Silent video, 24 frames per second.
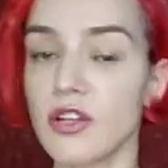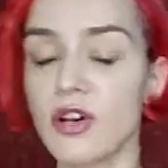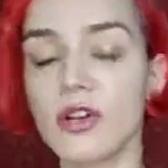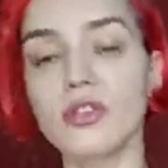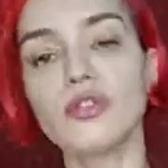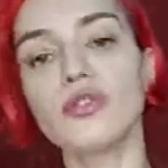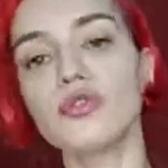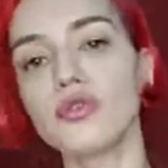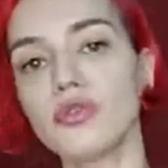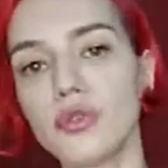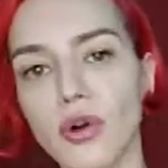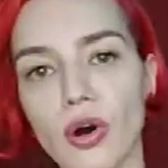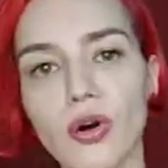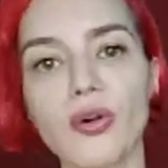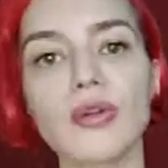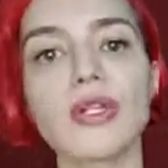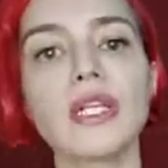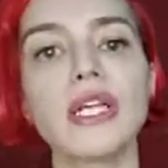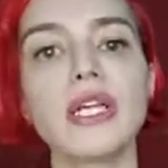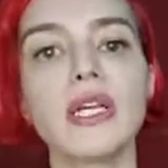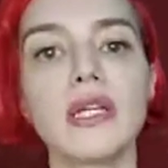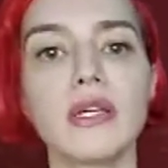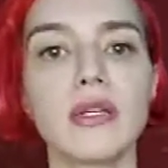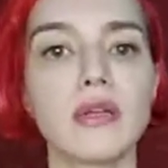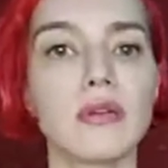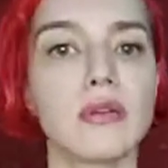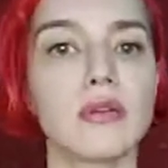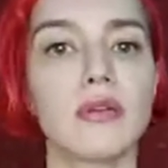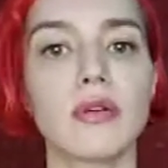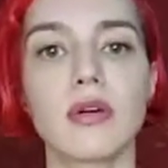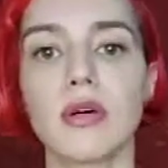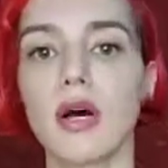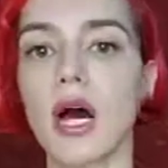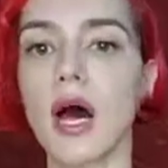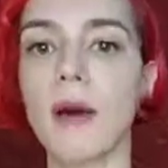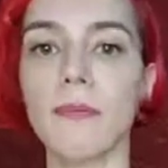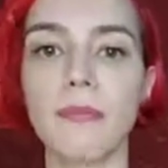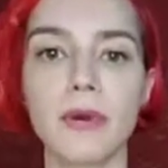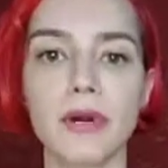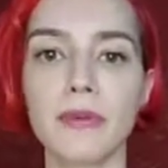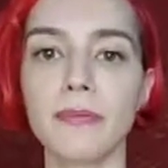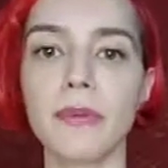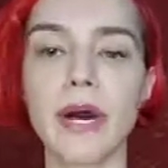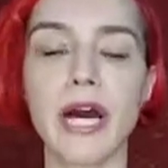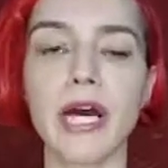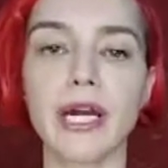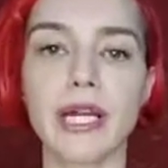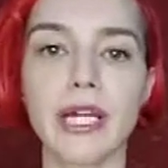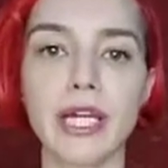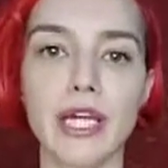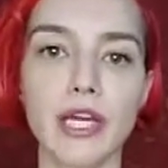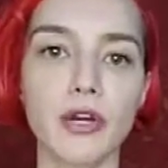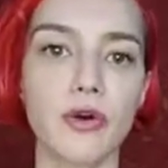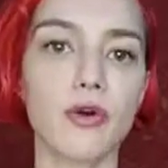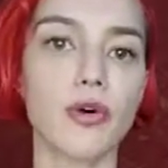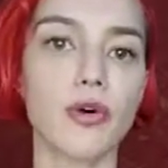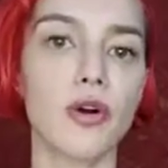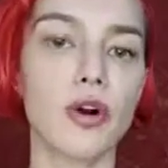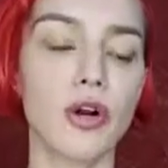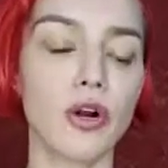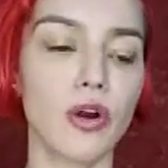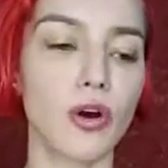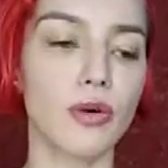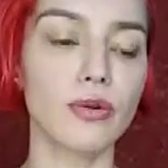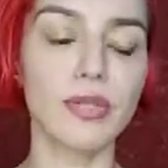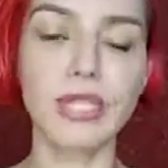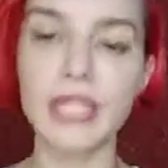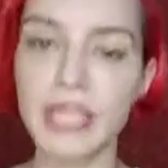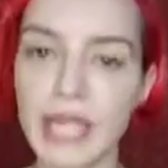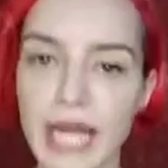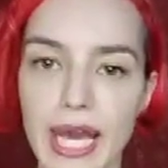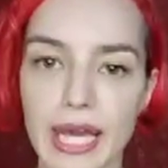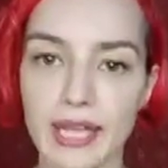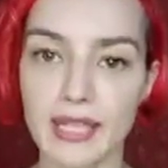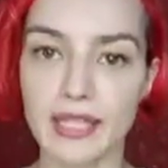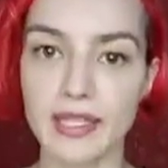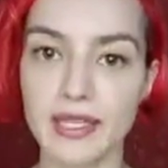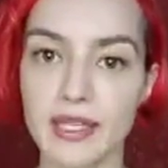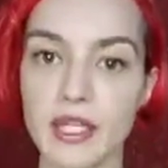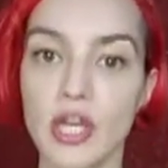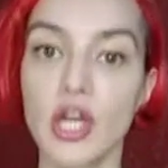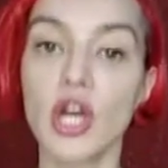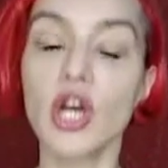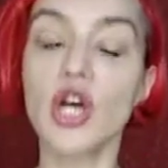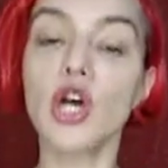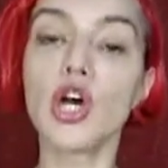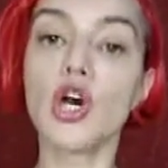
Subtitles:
Don't do only upper body or only legs.